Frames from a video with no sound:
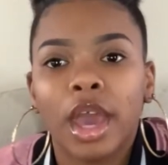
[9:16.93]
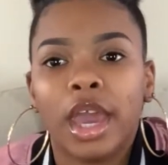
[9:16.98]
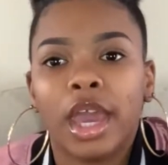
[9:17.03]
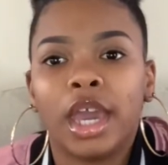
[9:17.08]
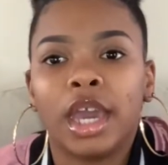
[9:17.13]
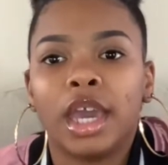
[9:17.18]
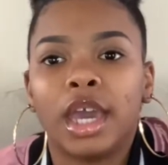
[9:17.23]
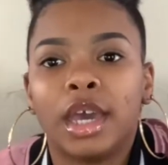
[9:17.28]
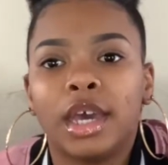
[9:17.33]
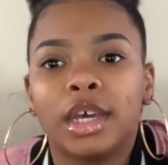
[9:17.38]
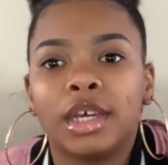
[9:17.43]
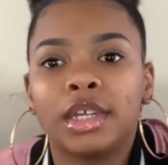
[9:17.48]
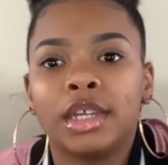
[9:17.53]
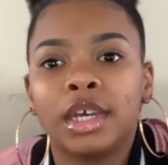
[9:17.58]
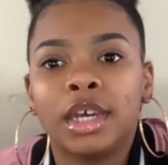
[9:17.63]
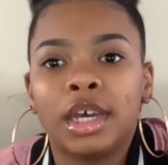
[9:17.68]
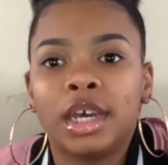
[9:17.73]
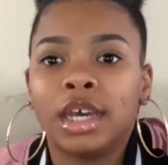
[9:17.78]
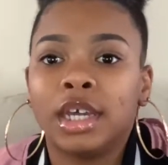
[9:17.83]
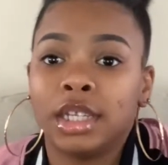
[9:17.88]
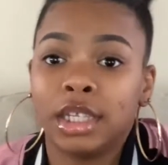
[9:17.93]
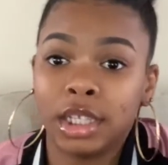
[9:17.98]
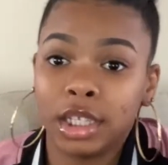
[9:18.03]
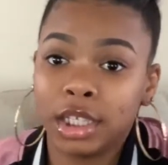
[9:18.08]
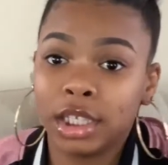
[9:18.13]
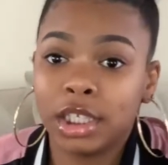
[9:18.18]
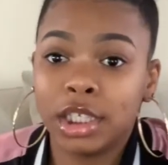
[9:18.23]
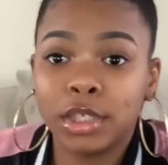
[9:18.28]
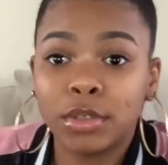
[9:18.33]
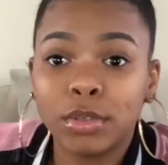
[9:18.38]
And
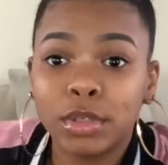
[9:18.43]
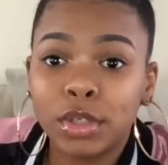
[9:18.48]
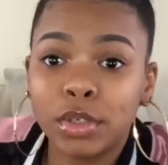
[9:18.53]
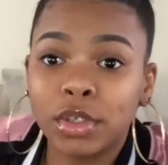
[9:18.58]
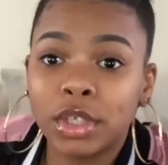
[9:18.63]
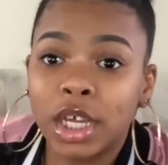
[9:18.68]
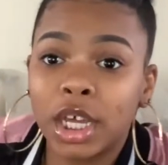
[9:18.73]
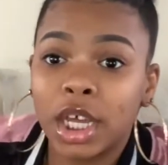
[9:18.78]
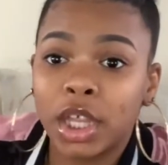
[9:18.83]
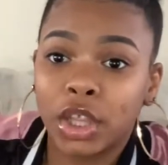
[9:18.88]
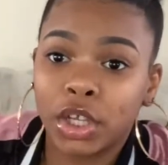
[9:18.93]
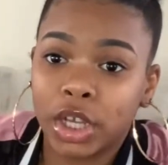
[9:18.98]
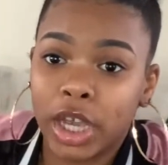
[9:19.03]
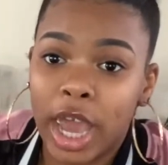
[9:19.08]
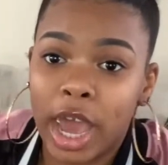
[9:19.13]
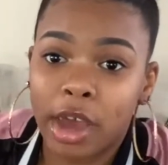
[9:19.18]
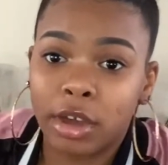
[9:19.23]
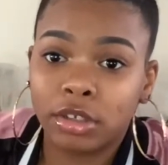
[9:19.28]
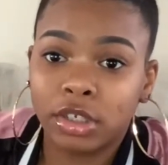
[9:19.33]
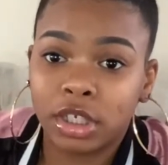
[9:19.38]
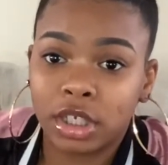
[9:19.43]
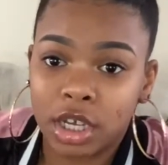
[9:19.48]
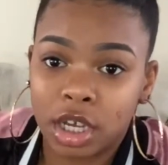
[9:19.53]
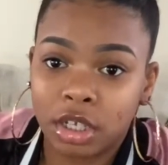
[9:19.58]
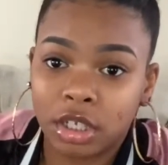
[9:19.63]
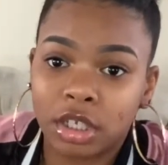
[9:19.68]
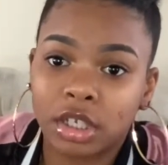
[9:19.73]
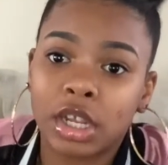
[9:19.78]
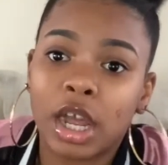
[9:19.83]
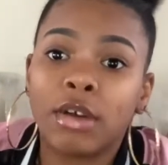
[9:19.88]
Delicia was on the other couch
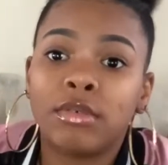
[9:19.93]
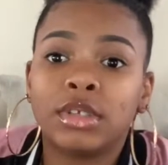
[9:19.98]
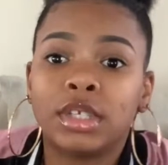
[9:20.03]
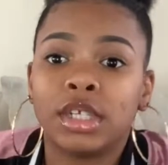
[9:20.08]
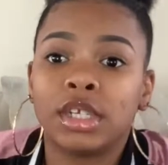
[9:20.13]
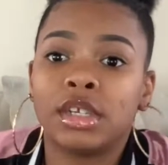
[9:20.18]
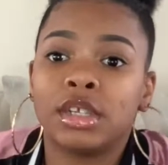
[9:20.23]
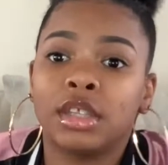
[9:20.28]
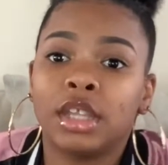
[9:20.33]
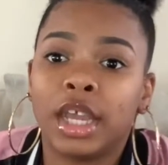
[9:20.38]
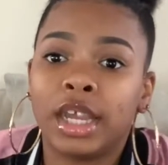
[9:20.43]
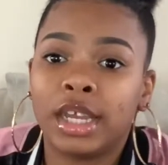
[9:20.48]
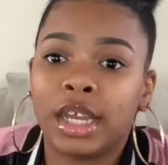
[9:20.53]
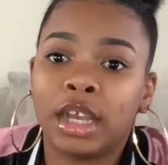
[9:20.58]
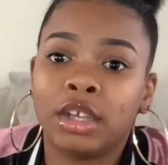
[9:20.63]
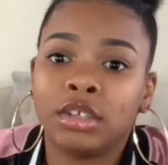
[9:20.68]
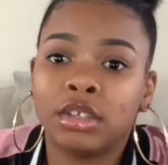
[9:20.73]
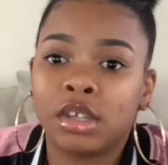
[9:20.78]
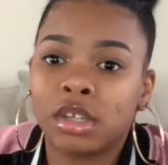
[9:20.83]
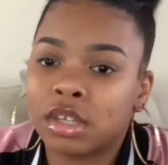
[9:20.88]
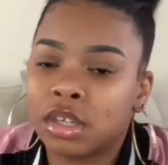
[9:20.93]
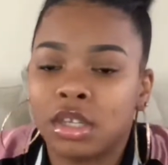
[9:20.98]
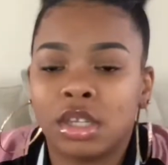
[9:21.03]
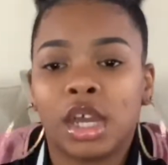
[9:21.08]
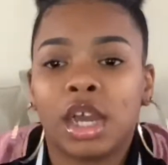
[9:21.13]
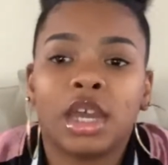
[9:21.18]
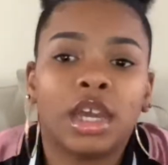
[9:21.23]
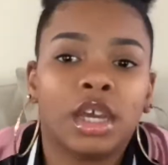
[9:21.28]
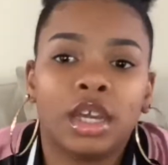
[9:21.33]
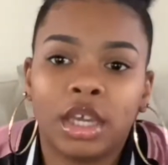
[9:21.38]
downstairs. I was laying downstairs because
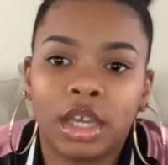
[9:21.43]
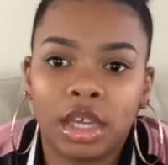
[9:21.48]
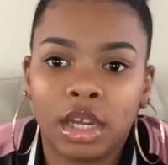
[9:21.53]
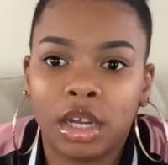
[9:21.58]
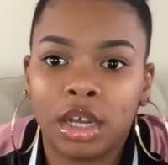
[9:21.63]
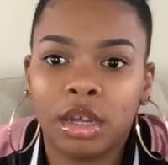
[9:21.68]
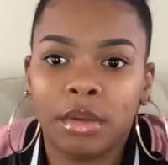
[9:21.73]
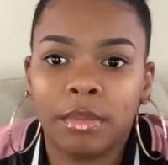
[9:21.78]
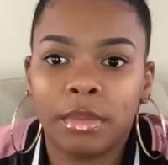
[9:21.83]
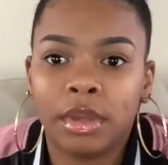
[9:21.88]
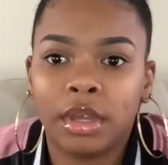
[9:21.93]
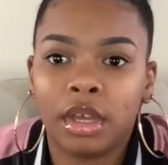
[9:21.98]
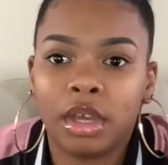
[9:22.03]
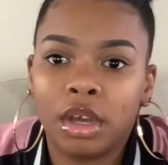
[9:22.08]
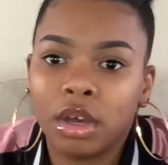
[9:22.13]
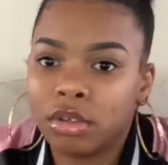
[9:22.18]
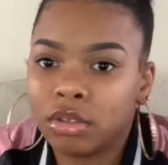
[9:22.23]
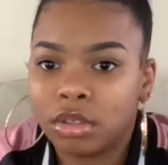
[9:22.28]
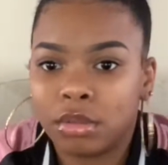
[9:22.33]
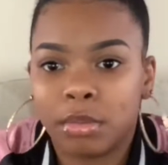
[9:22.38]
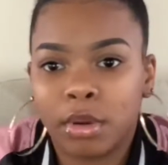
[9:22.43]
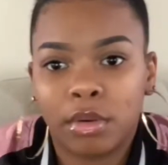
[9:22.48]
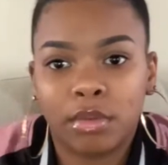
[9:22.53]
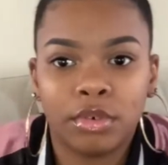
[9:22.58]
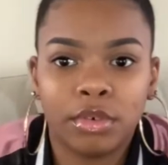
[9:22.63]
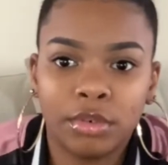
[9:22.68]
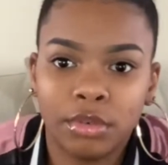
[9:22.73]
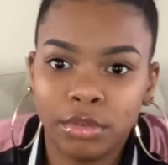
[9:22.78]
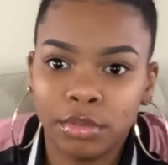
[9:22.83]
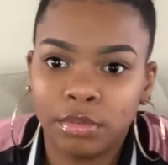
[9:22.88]
I couldn't get up and go to my
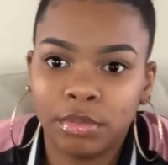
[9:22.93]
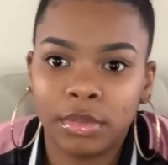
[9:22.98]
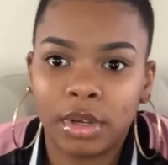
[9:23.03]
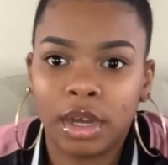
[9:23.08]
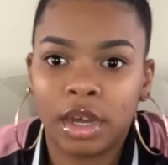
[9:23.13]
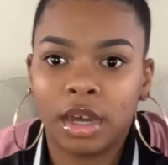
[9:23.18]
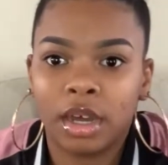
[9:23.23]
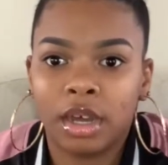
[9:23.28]
room.